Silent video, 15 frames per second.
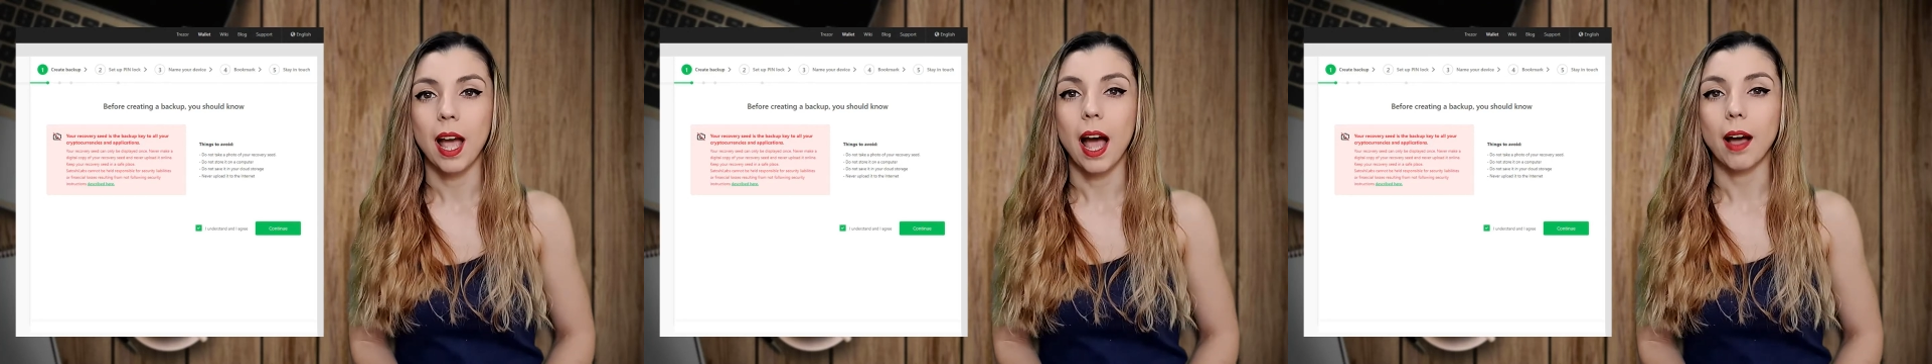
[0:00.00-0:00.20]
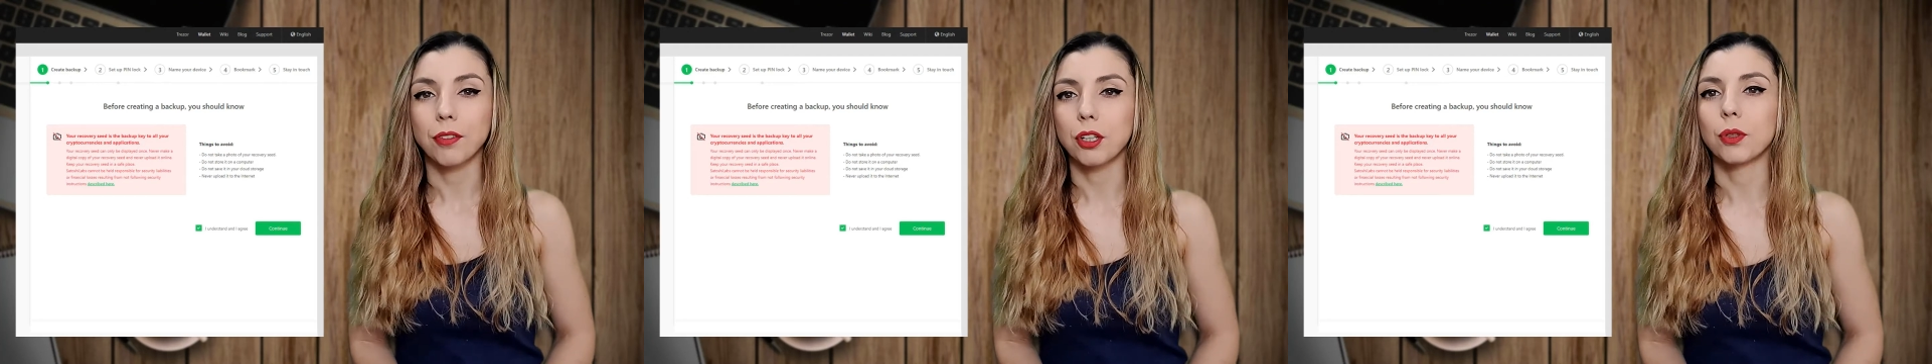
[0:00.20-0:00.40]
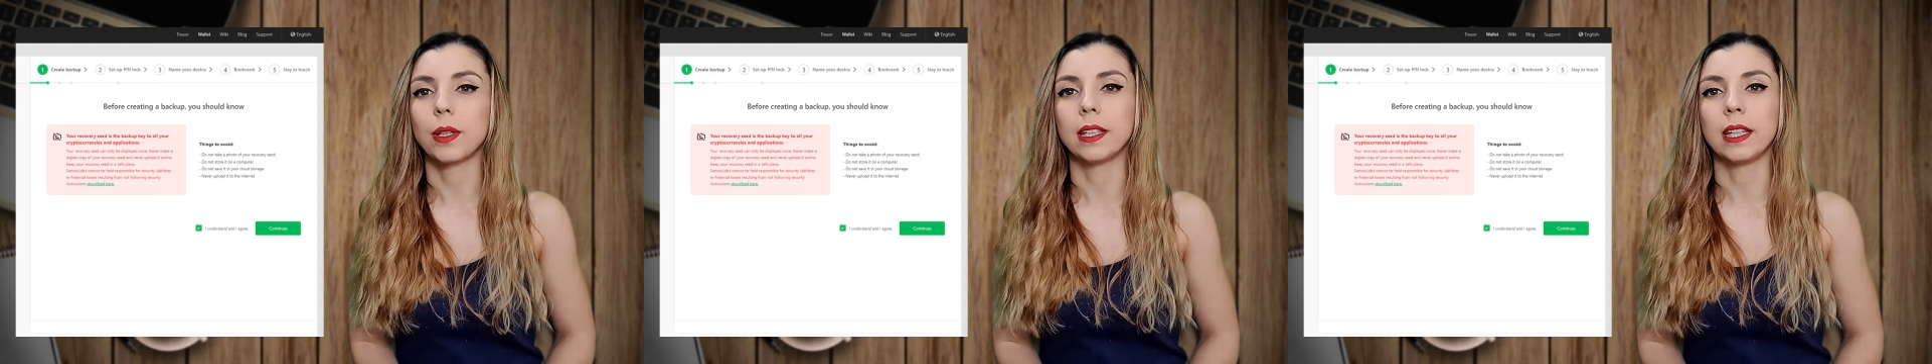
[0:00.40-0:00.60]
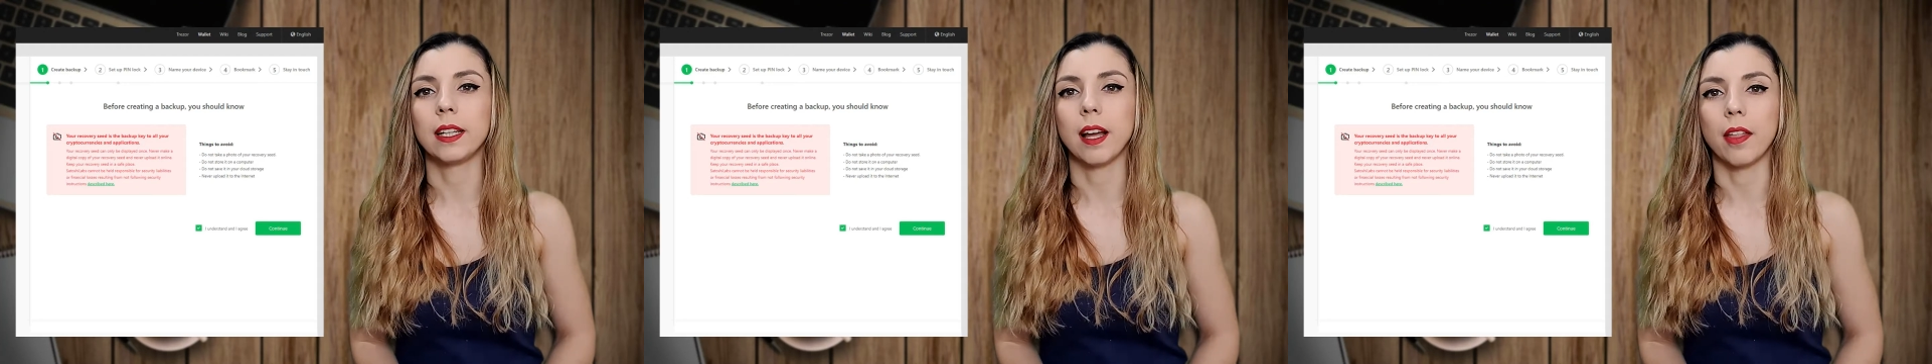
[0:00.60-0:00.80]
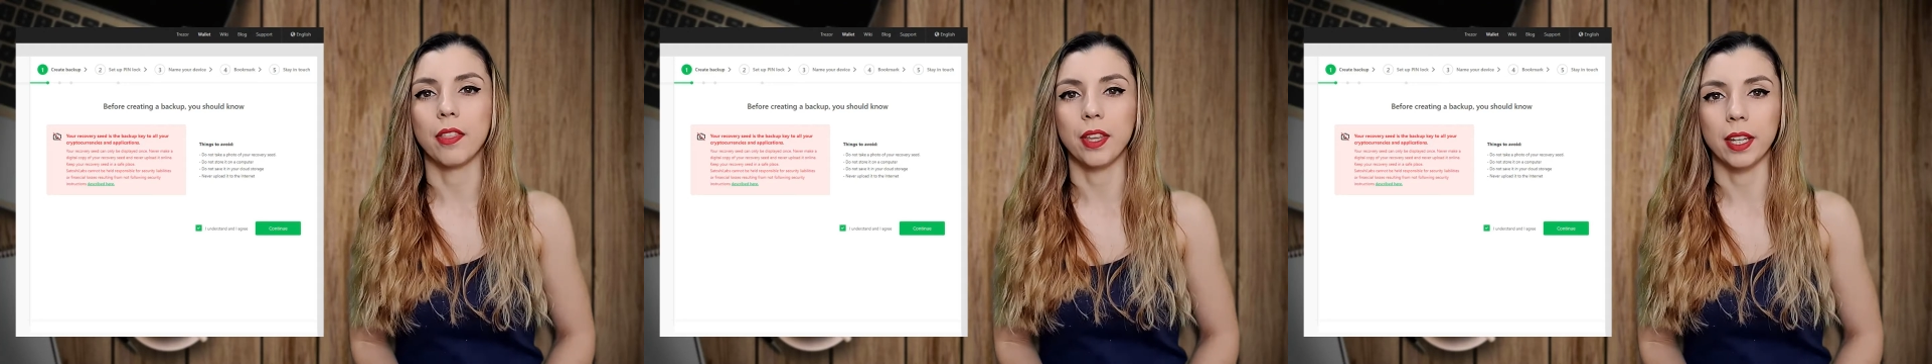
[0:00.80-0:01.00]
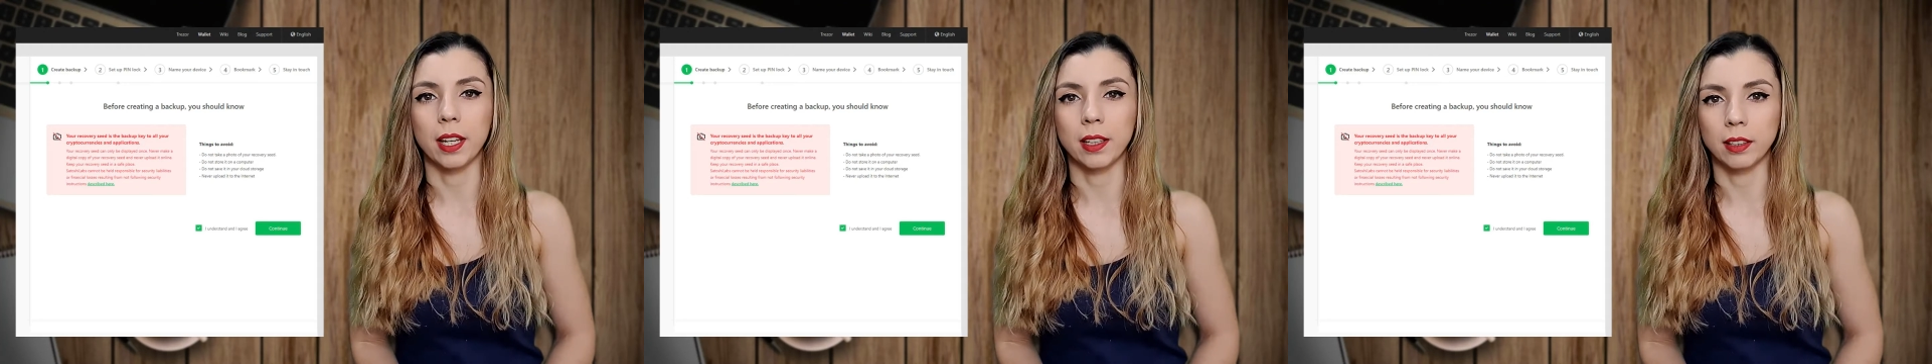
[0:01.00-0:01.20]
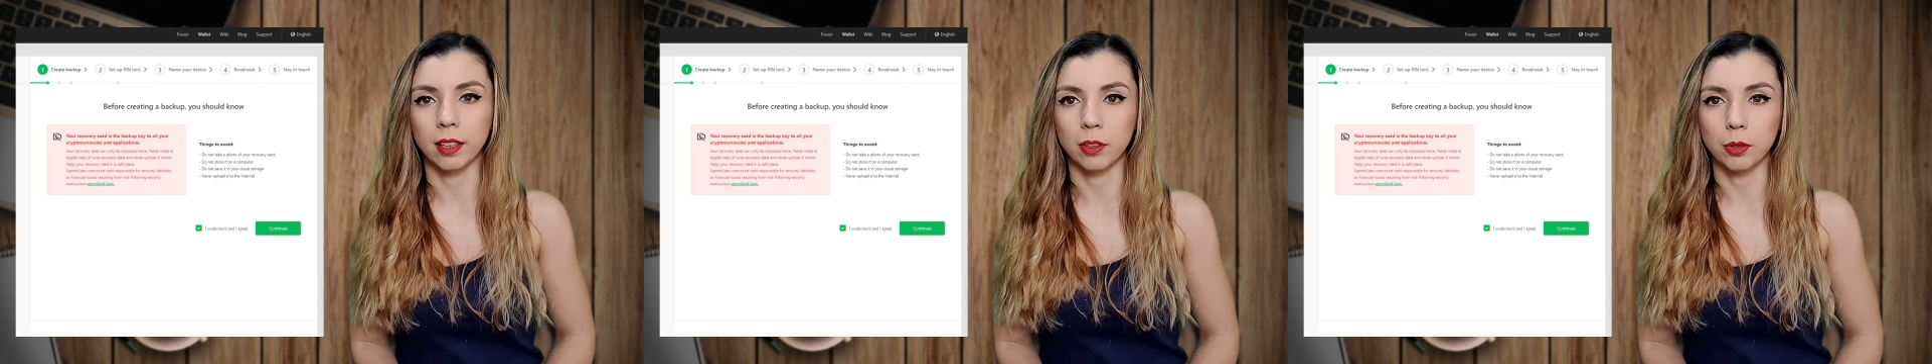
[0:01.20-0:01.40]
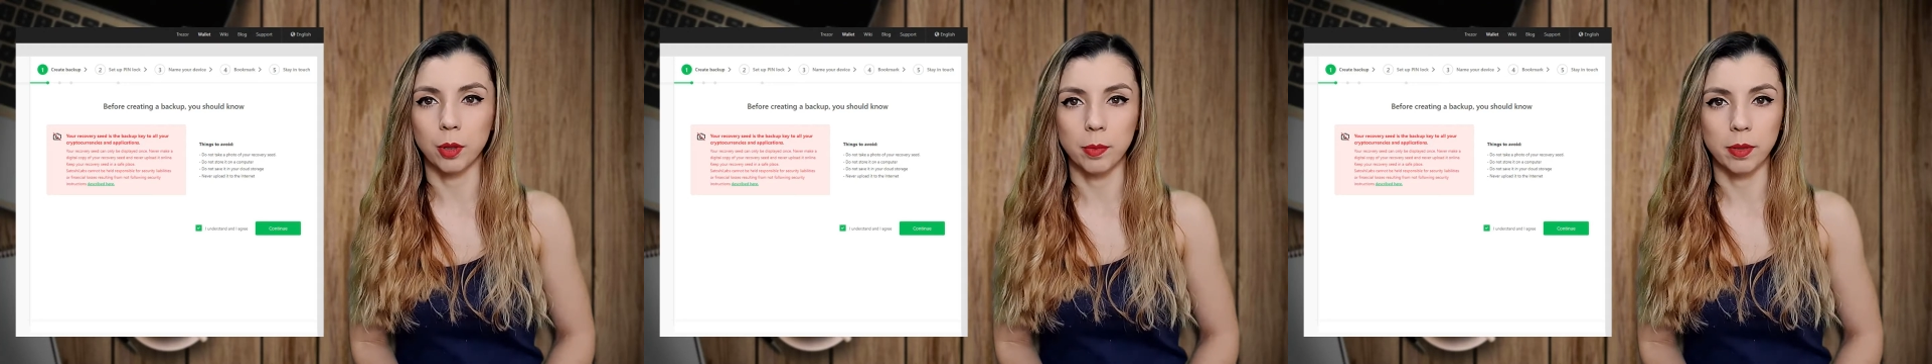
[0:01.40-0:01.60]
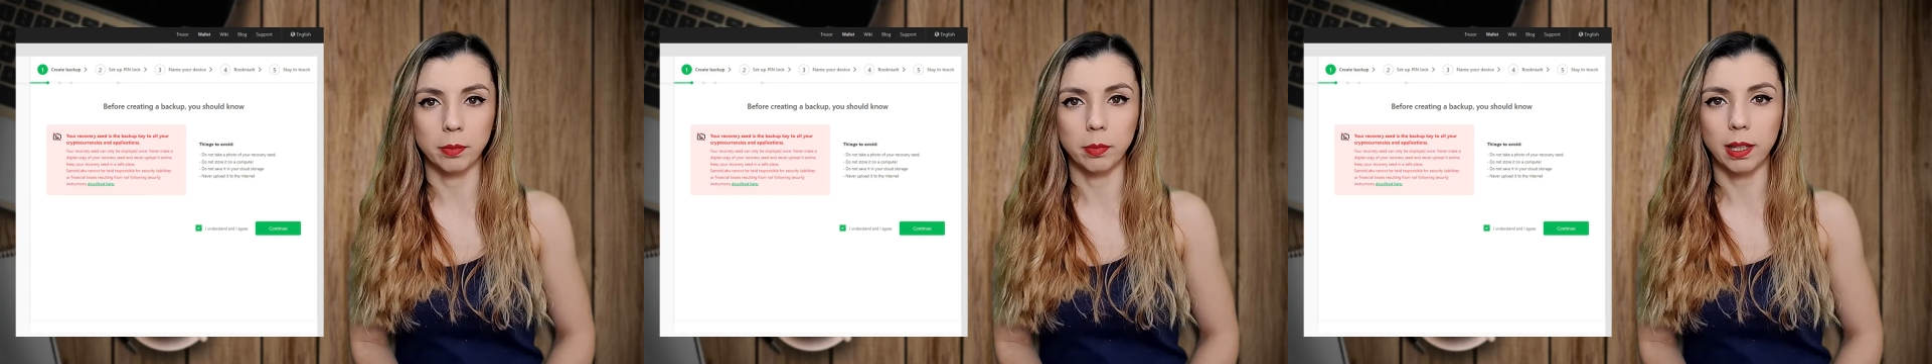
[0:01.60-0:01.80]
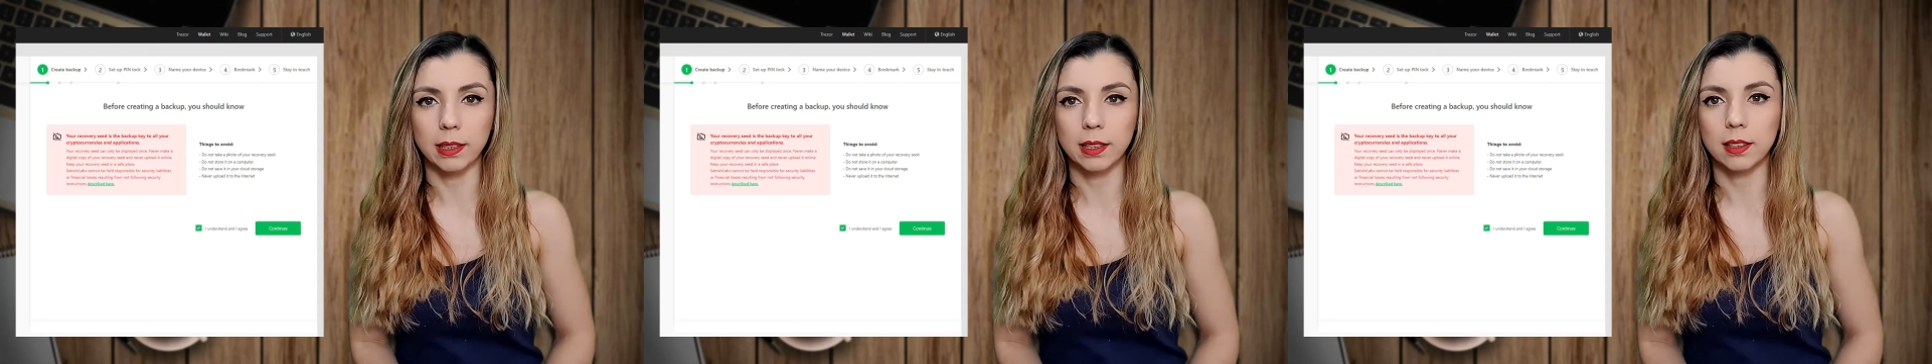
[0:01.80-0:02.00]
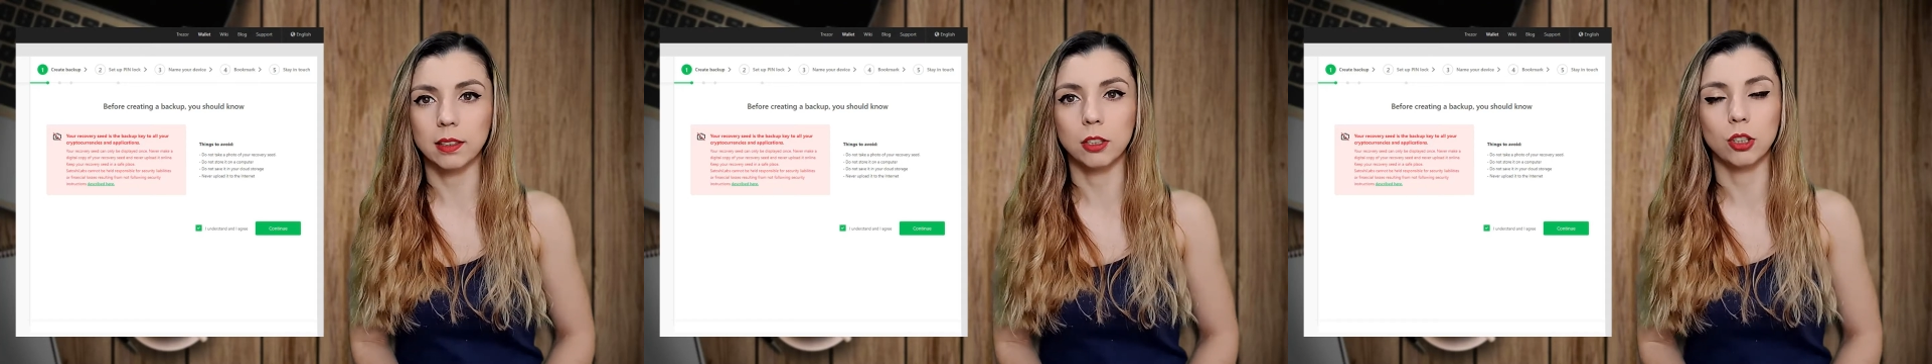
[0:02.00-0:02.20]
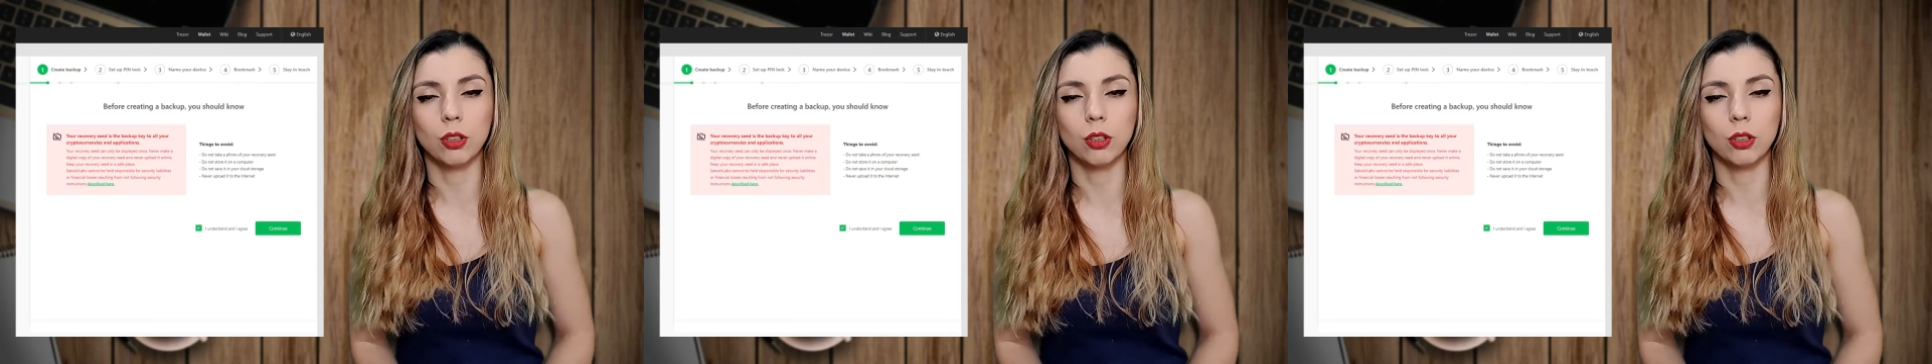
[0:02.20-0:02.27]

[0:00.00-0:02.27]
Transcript: After reading and clicking the agreement button,